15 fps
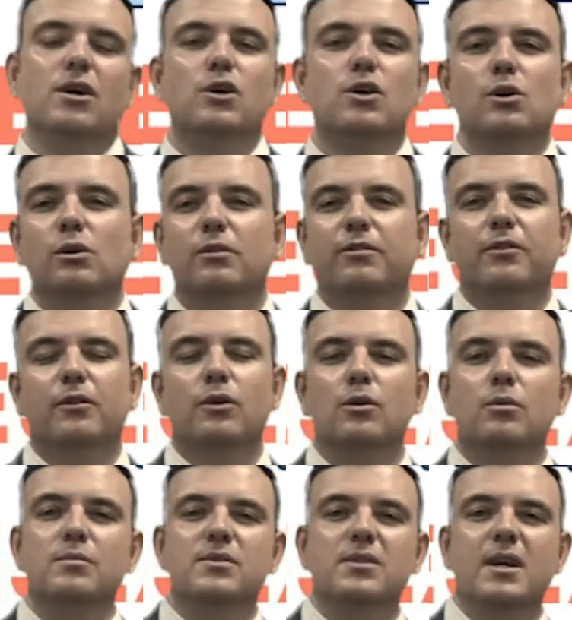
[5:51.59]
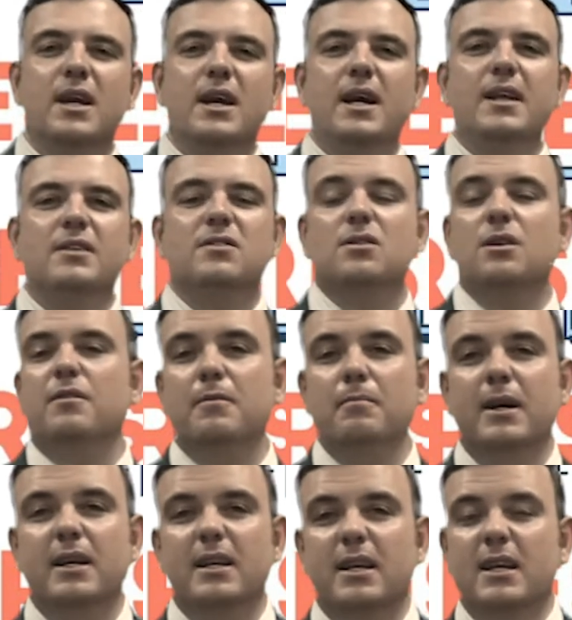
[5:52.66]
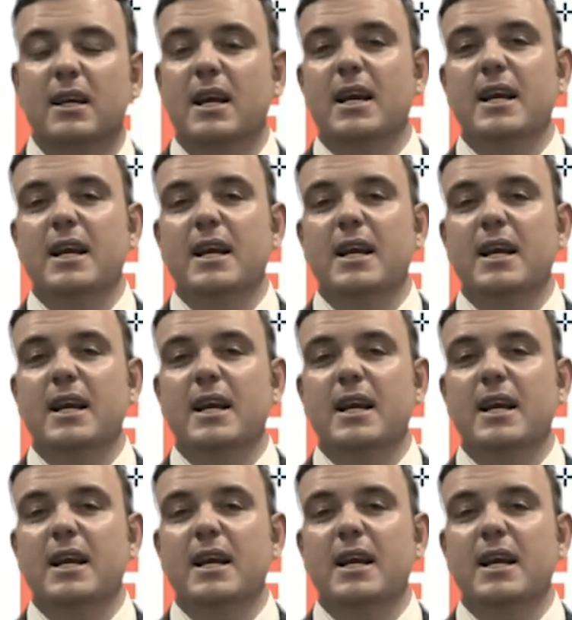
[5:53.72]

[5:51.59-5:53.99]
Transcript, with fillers: Google Forms and SurveyMonkey